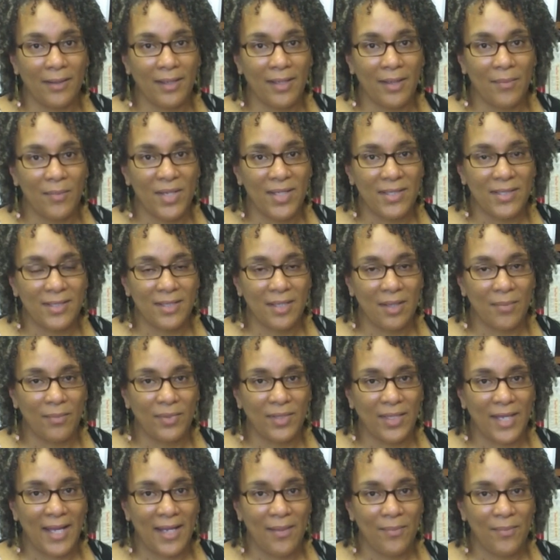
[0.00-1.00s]

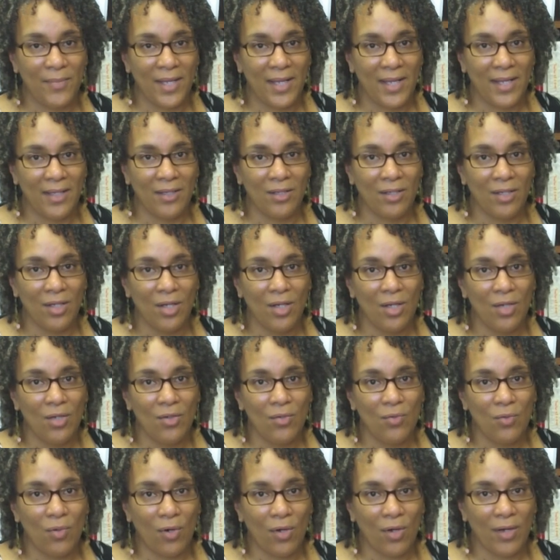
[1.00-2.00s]
MSM gay men
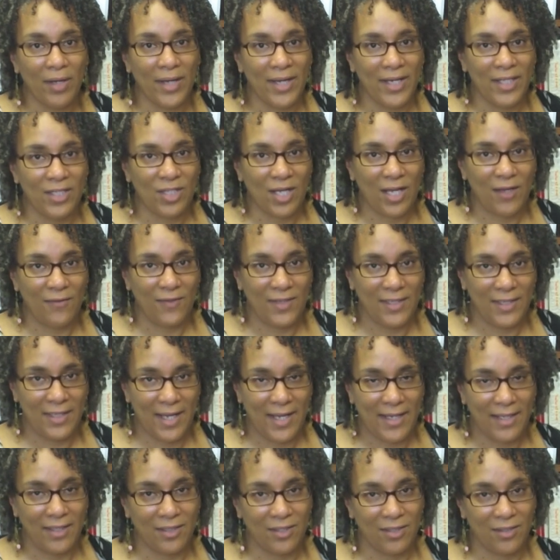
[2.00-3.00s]
who are HIV
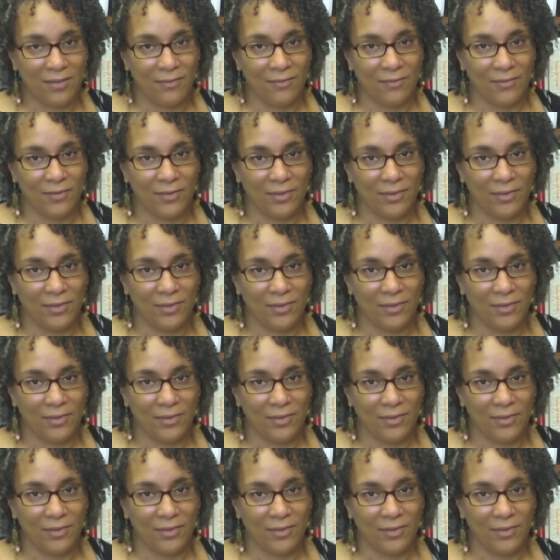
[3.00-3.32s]
negative.